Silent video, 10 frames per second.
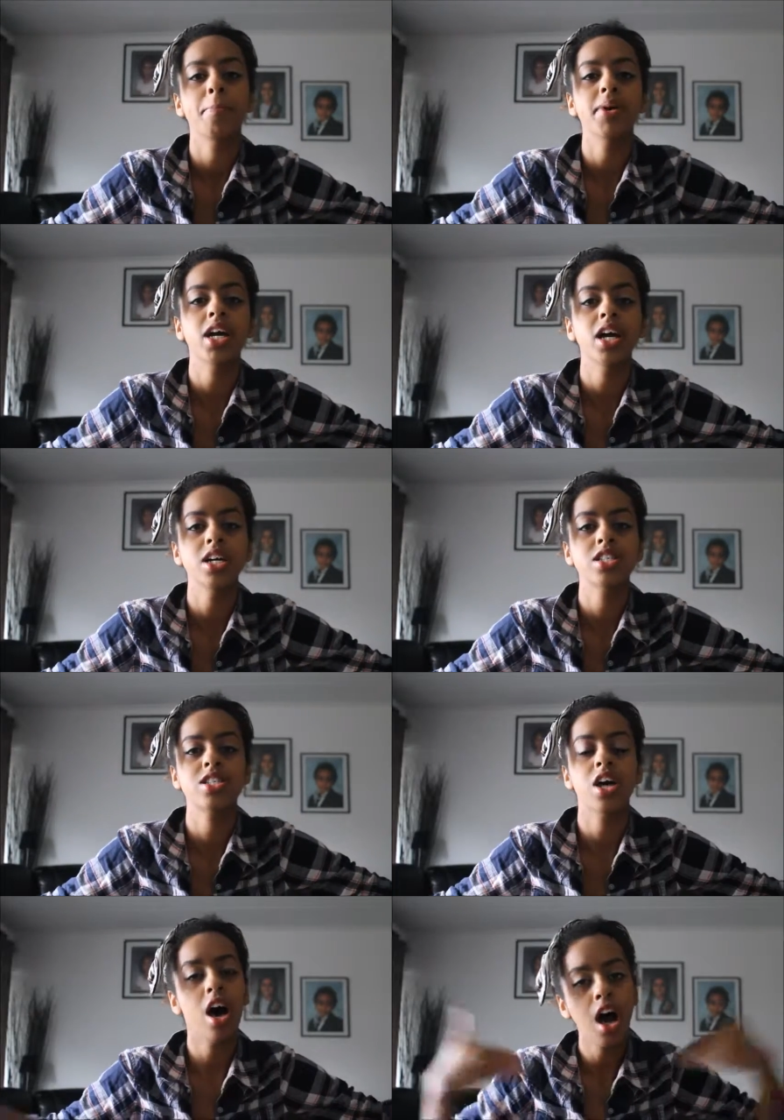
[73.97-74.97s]

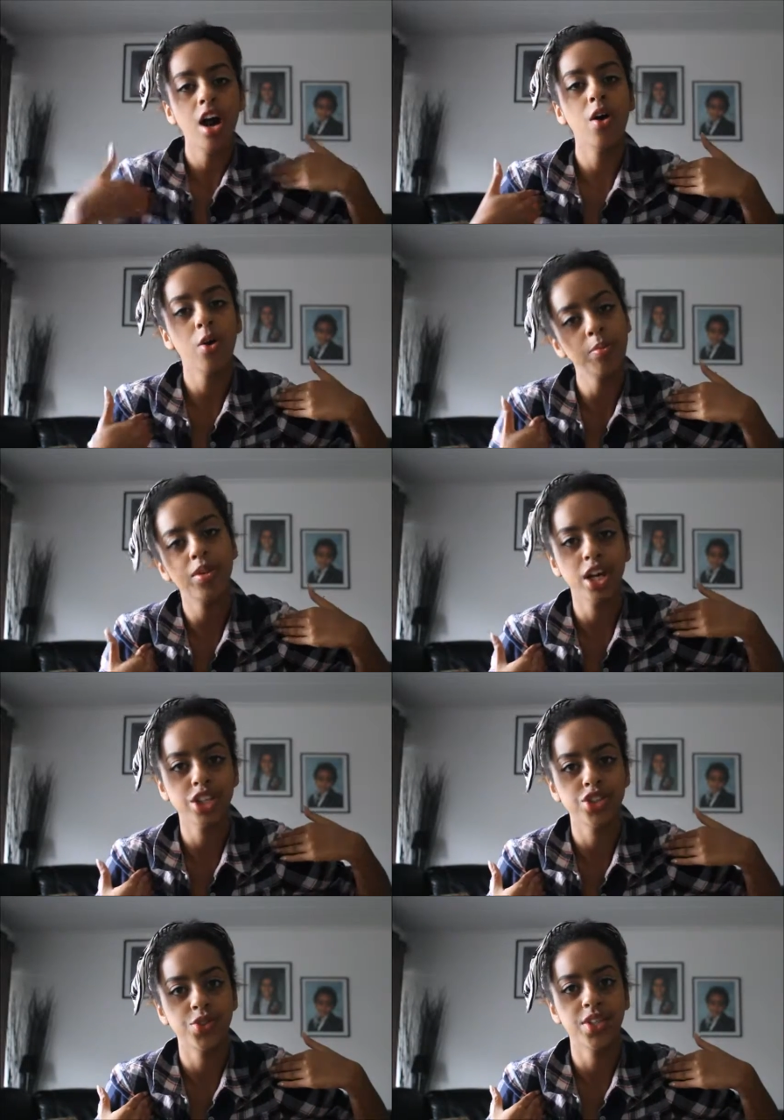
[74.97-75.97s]
because our home
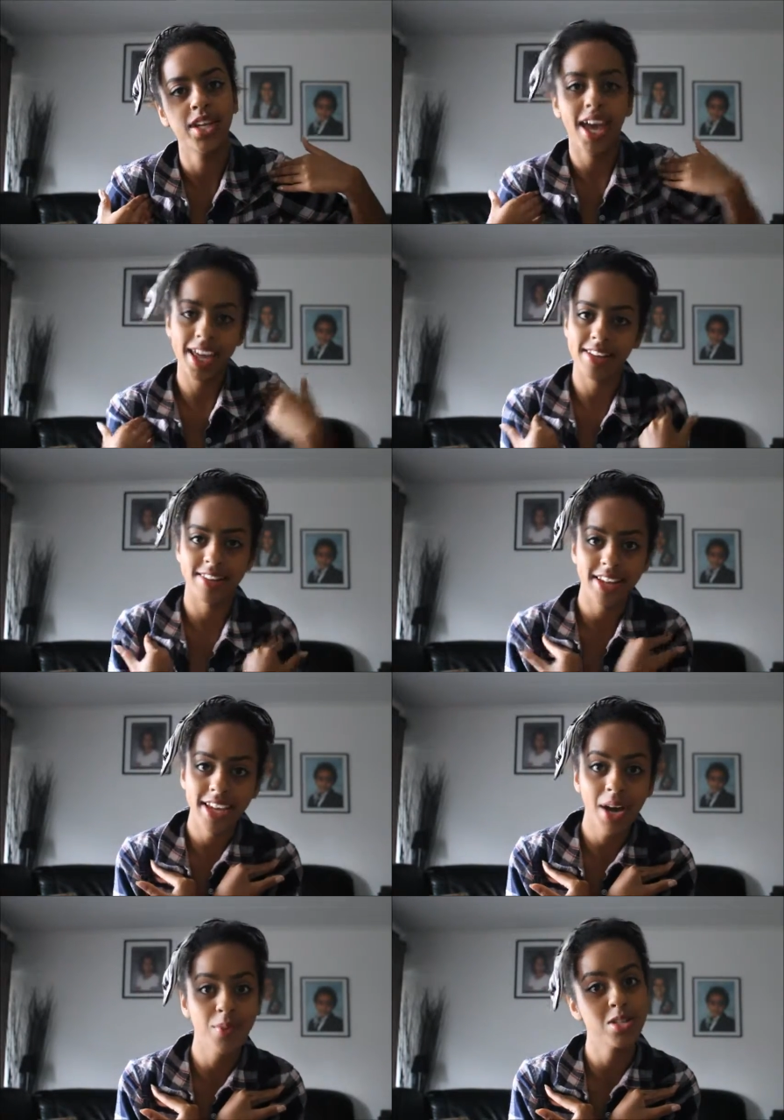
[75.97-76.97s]
country,
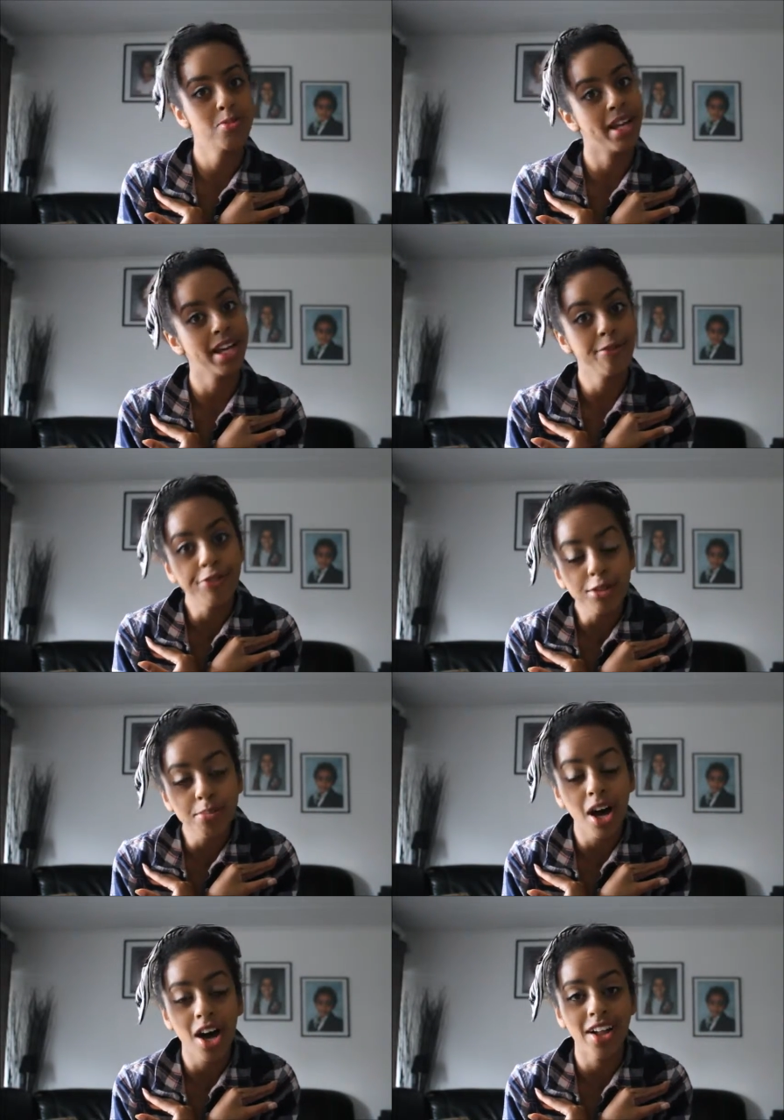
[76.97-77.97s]
Eritrea, was playing
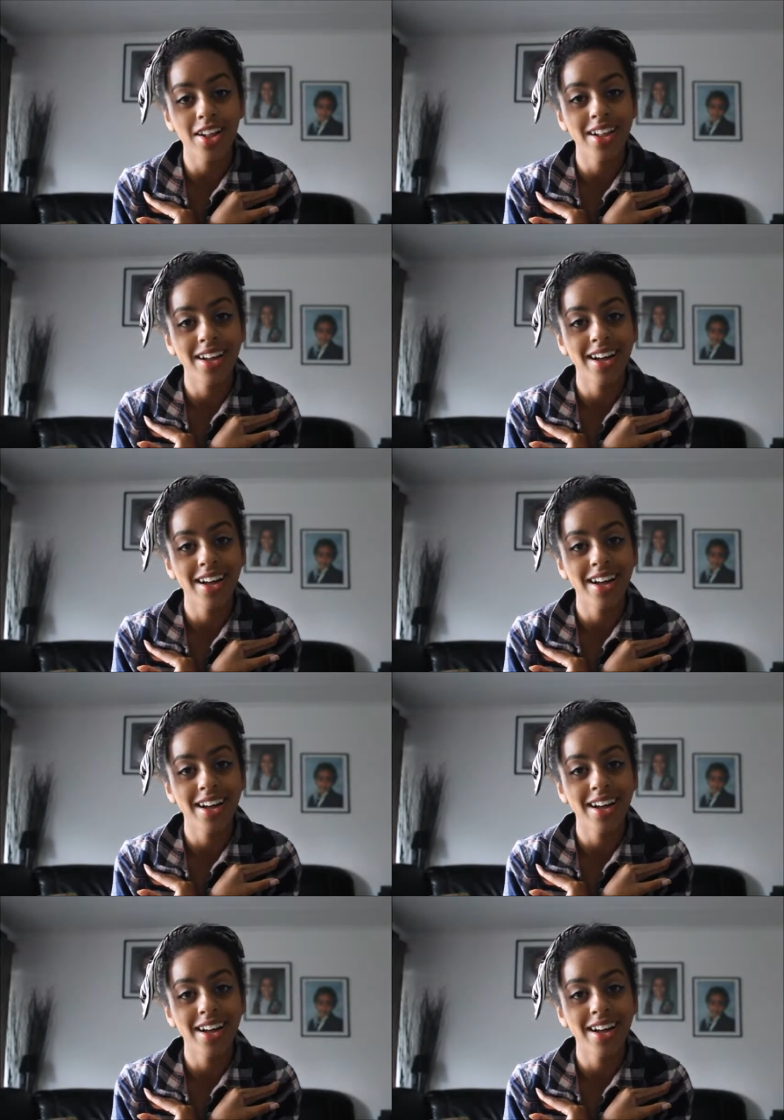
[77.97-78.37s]
football.